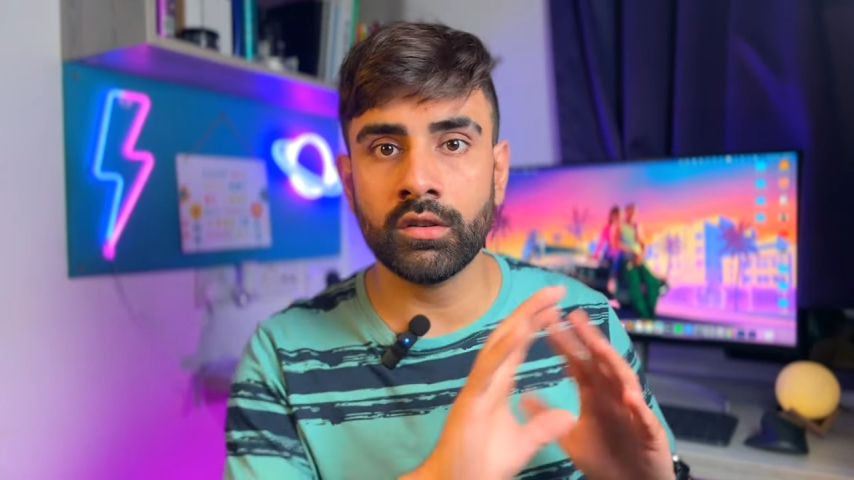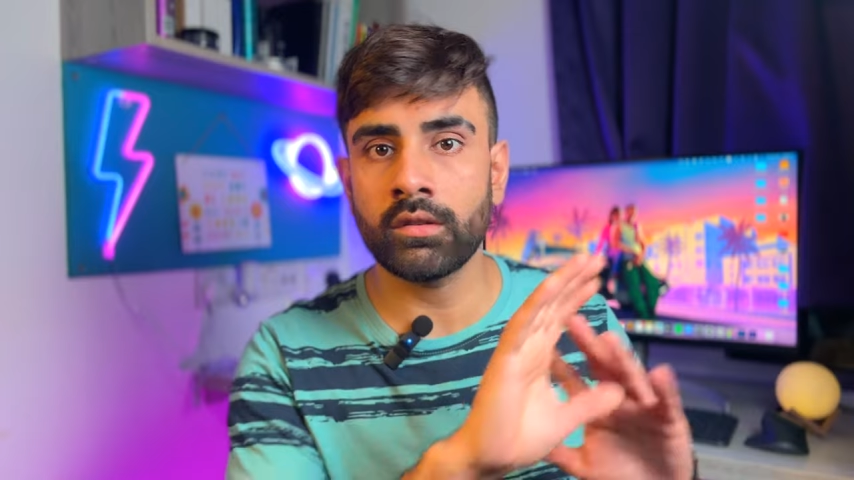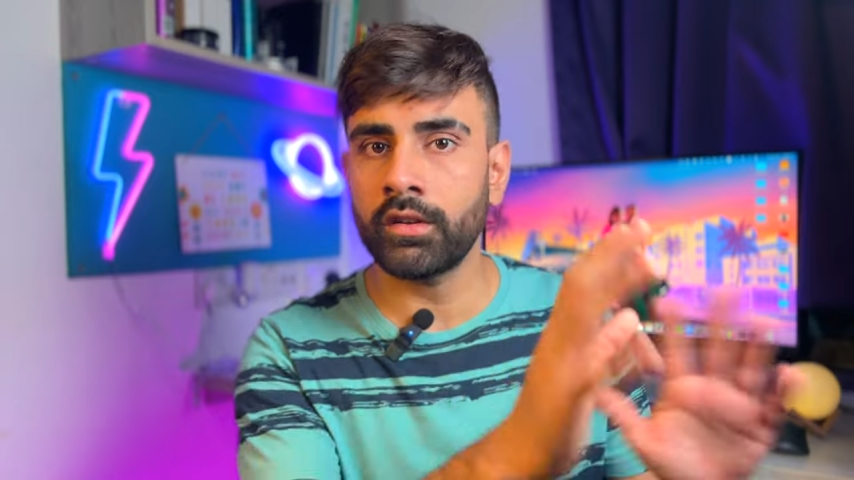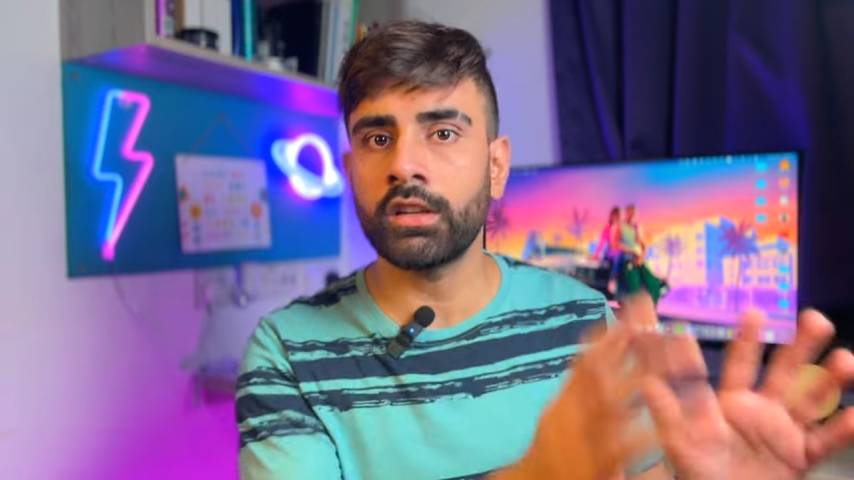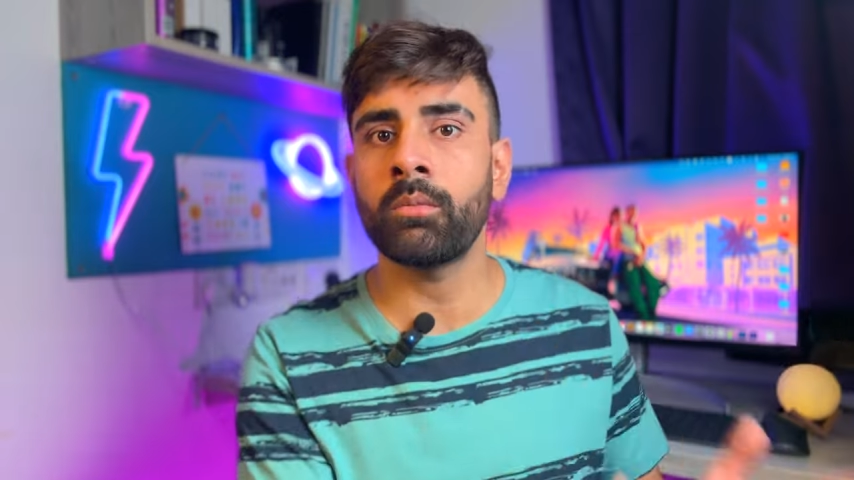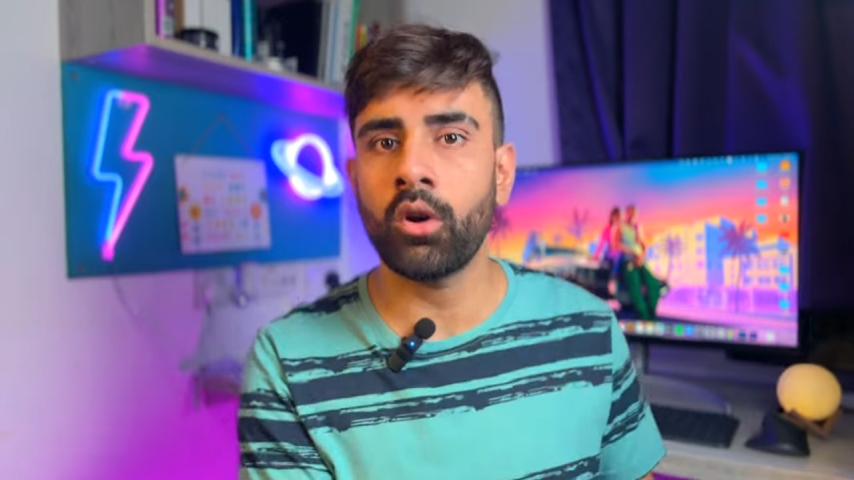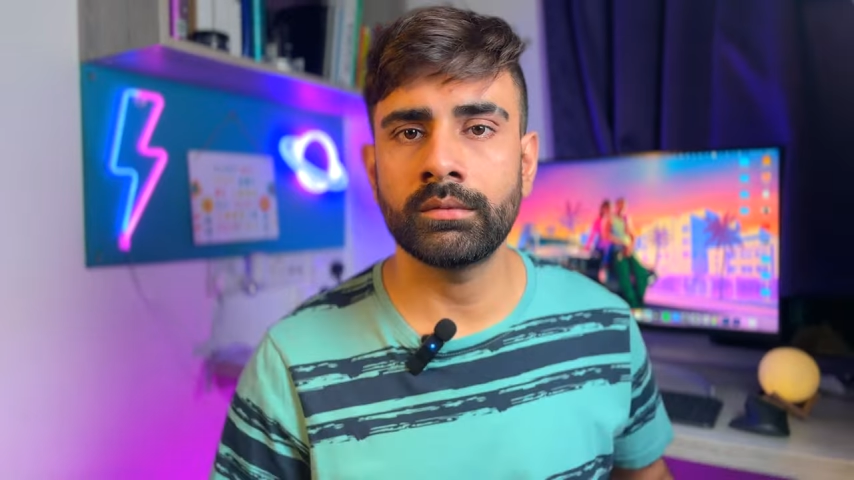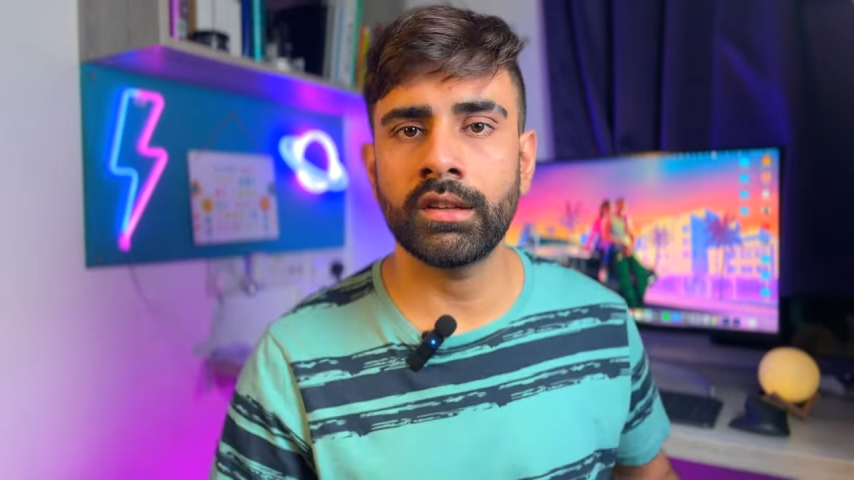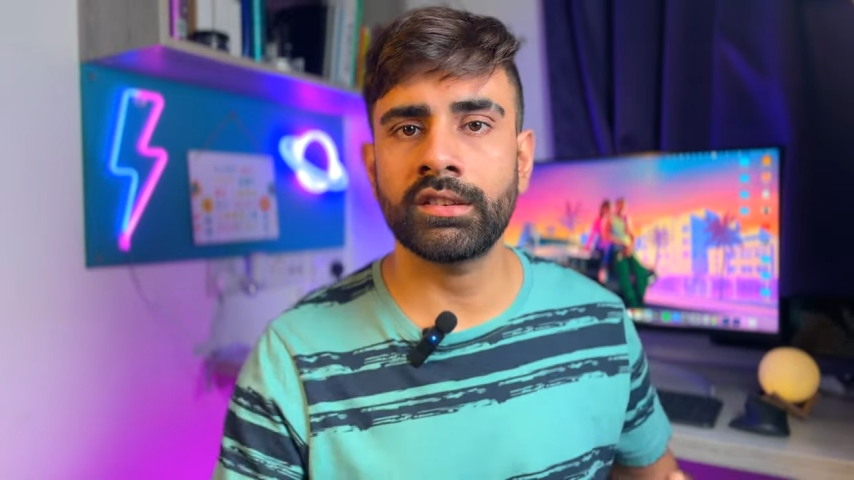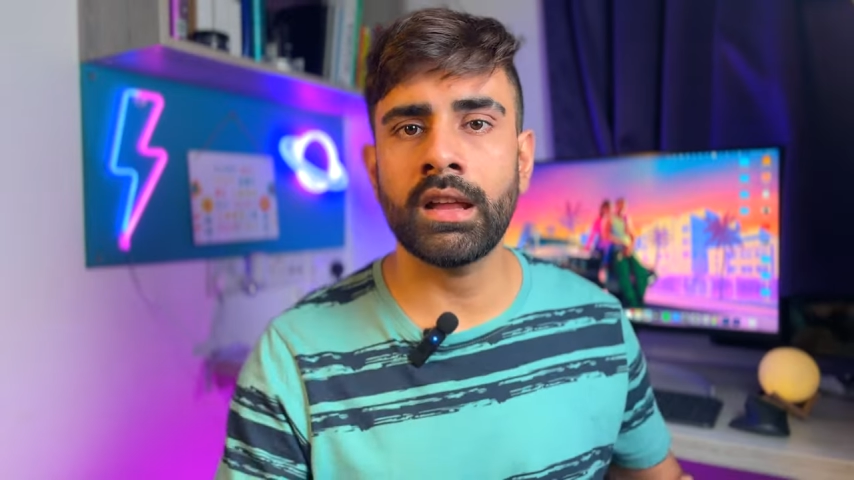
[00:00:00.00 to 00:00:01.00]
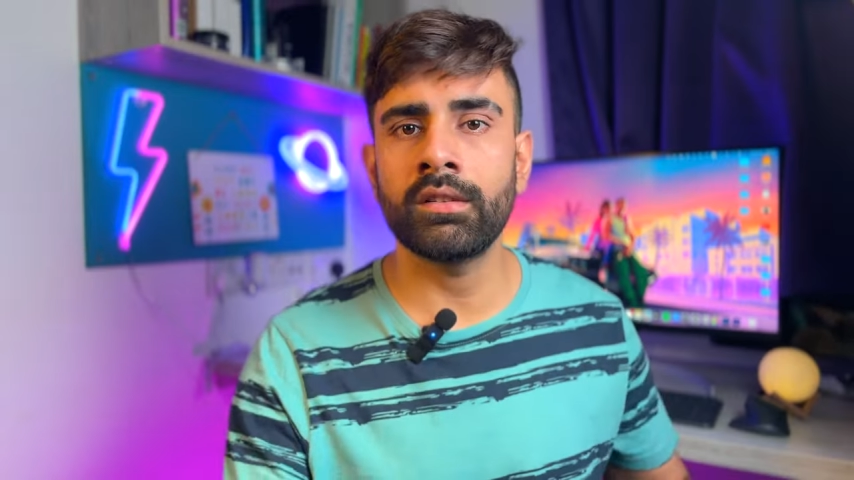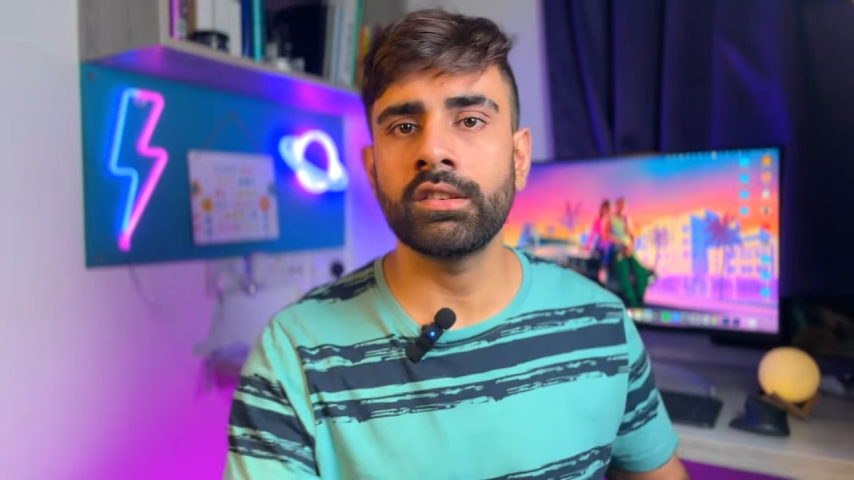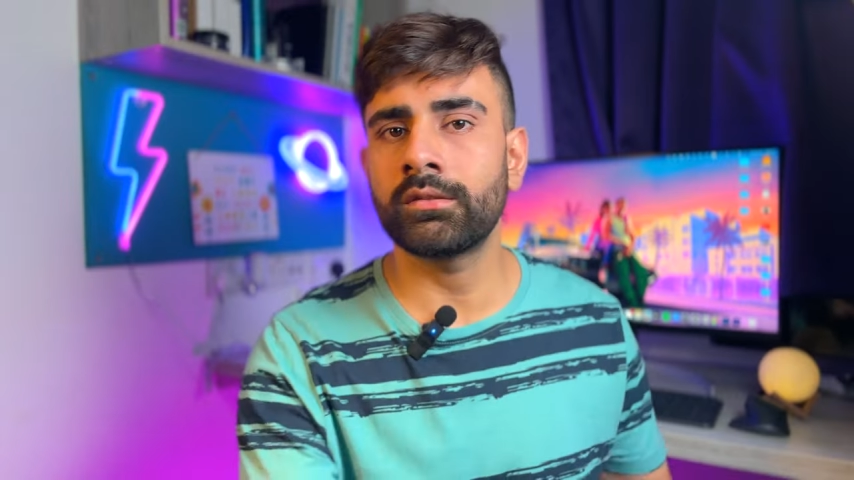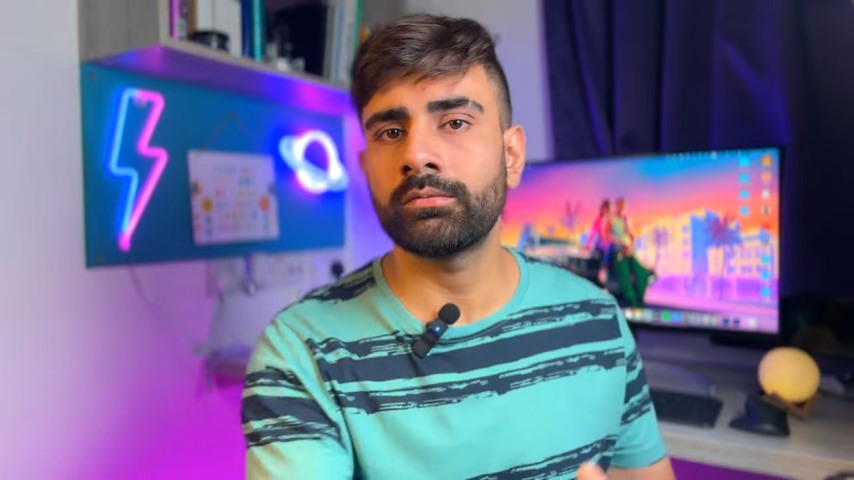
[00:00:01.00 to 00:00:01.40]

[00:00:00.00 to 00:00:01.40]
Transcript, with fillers: to defeat a boss, this level's